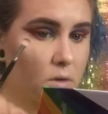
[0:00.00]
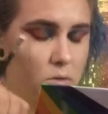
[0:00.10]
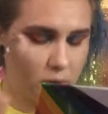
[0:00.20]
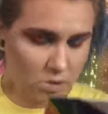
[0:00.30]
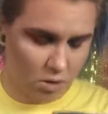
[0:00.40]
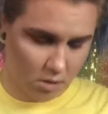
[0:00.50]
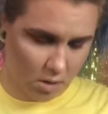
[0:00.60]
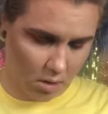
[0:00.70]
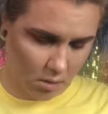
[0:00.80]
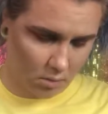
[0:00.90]
So I took
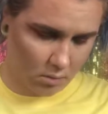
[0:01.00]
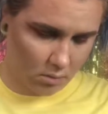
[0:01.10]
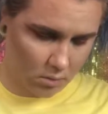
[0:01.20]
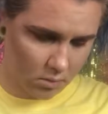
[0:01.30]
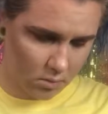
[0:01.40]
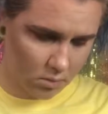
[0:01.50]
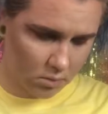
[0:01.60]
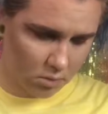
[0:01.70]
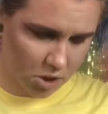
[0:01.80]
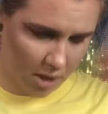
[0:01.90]
the
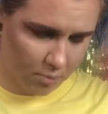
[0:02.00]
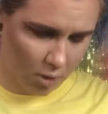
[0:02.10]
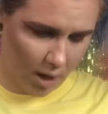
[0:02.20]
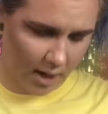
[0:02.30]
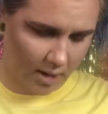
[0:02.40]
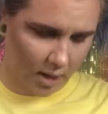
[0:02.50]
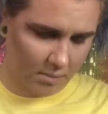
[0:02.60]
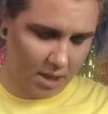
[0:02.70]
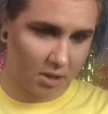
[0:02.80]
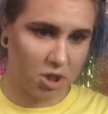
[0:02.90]
shade Pride and now I'm
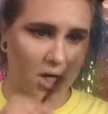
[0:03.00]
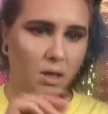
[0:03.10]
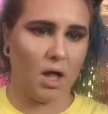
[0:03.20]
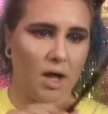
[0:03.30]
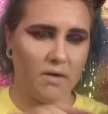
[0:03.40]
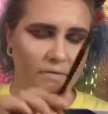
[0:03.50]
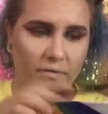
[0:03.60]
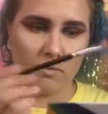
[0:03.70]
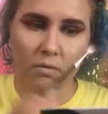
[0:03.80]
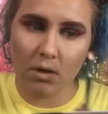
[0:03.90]
taking the shade Life
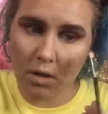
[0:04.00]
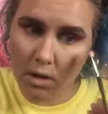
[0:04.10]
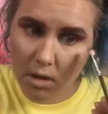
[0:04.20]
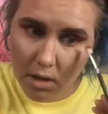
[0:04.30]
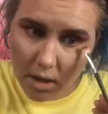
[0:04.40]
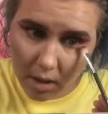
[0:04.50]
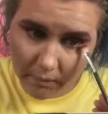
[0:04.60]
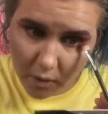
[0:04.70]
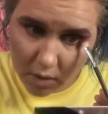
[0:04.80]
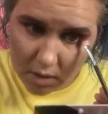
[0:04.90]
and I'm
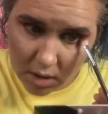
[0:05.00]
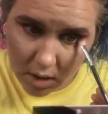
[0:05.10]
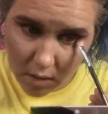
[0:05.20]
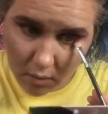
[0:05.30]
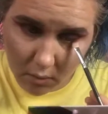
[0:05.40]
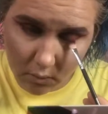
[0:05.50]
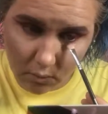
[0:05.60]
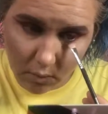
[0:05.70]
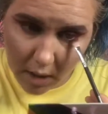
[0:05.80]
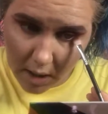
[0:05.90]
focusing it
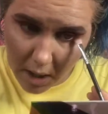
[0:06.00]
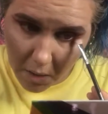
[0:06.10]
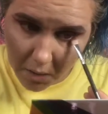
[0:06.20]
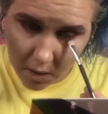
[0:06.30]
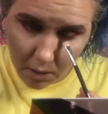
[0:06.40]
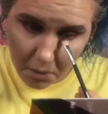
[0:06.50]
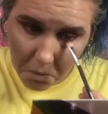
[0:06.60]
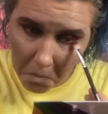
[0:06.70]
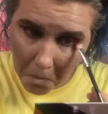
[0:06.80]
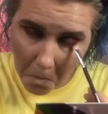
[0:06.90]
right out here.
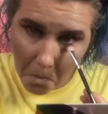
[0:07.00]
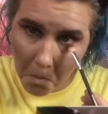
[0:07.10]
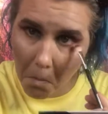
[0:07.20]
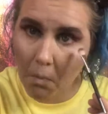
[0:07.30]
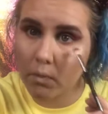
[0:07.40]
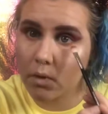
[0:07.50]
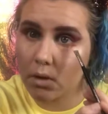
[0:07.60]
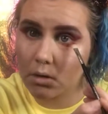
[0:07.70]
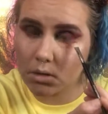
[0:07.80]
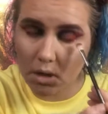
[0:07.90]

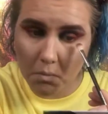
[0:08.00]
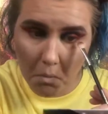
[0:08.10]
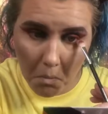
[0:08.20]
You'll see.